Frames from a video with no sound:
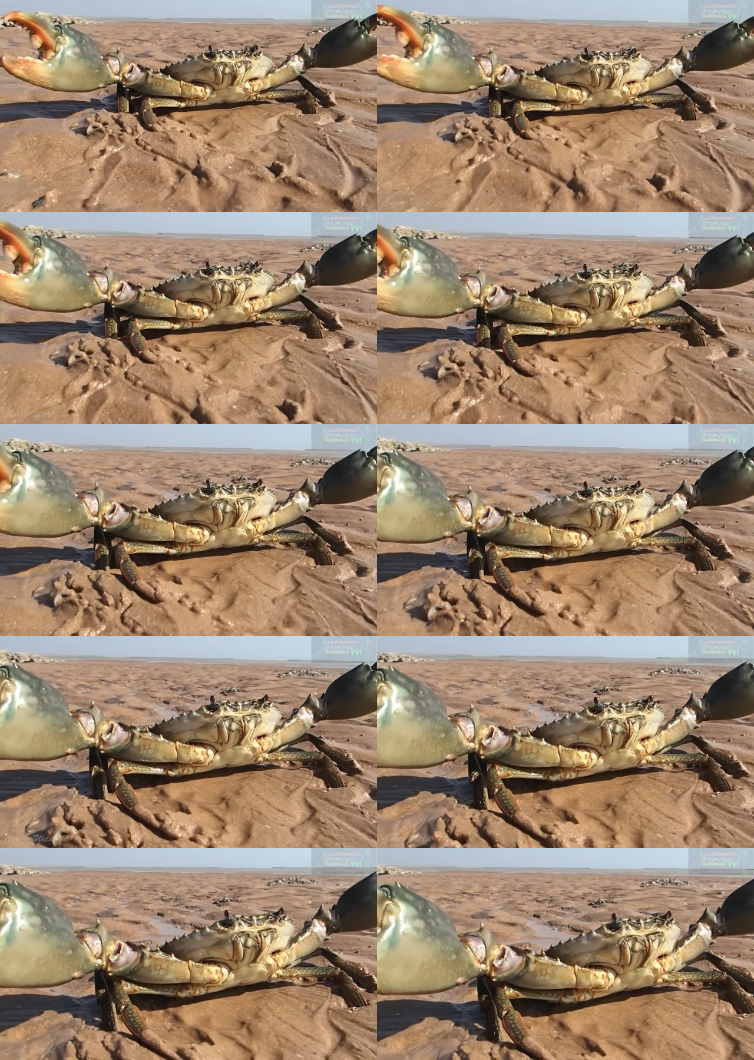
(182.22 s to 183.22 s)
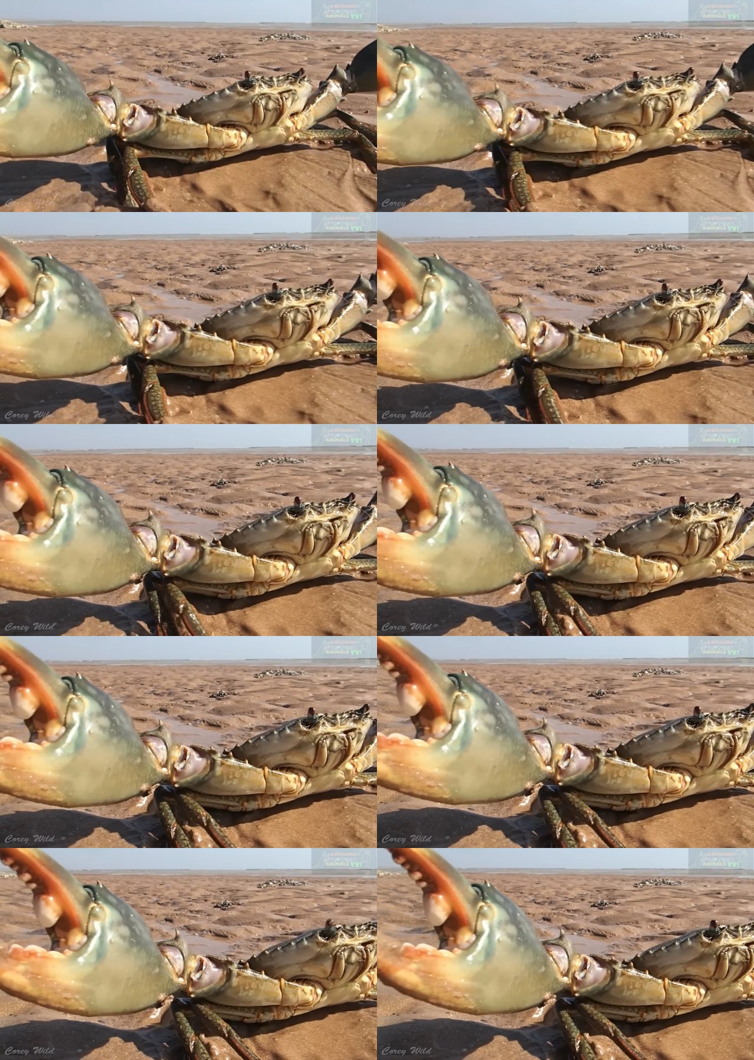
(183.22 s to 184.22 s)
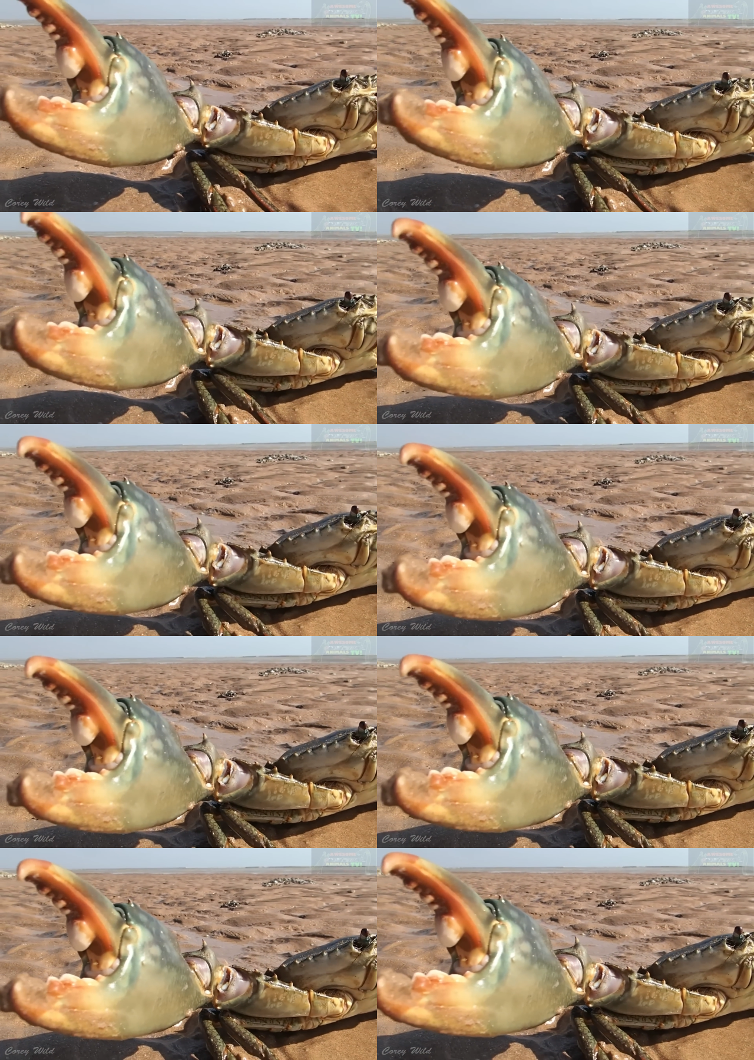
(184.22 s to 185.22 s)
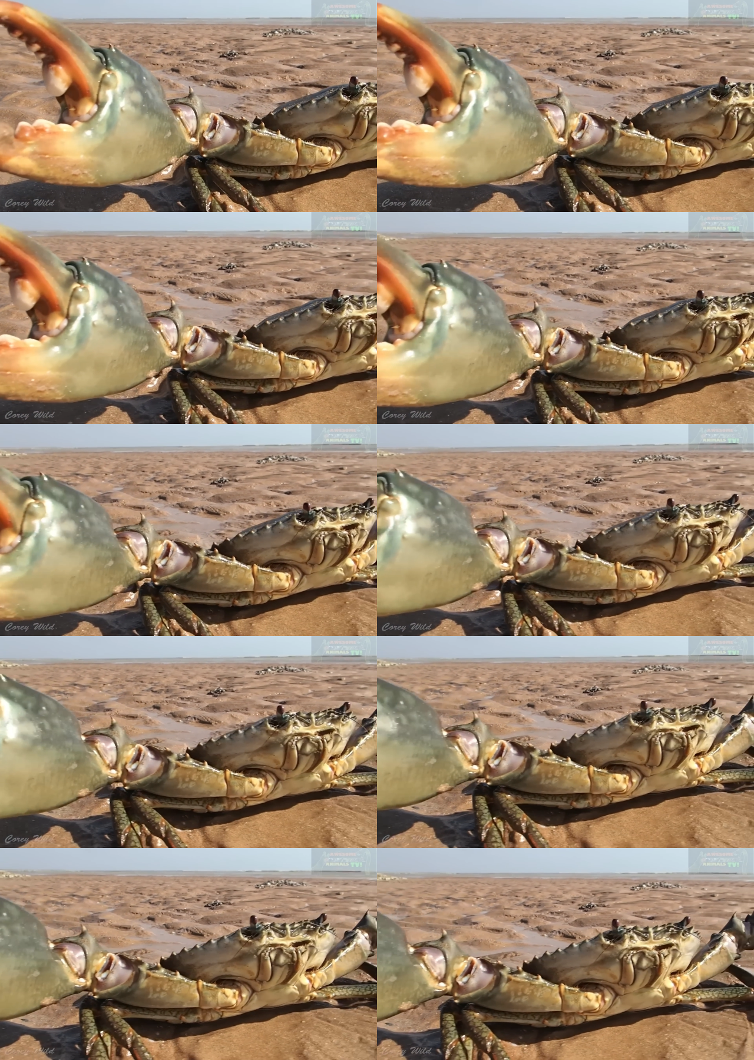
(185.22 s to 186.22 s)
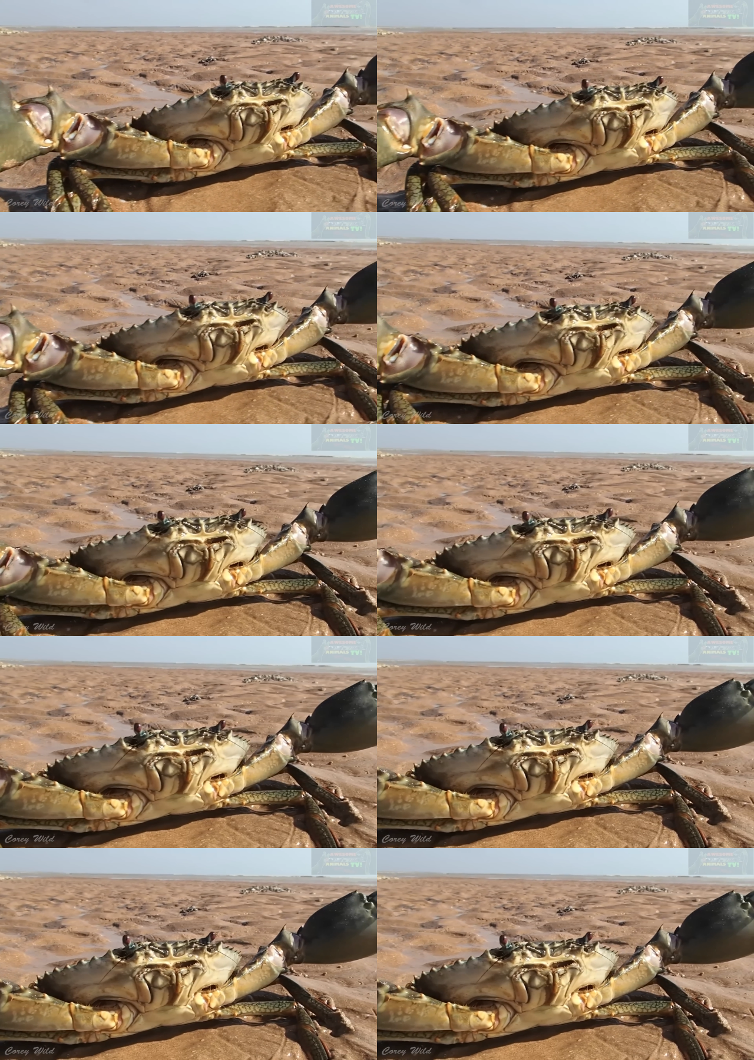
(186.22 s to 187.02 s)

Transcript: [unreadable: no face in view]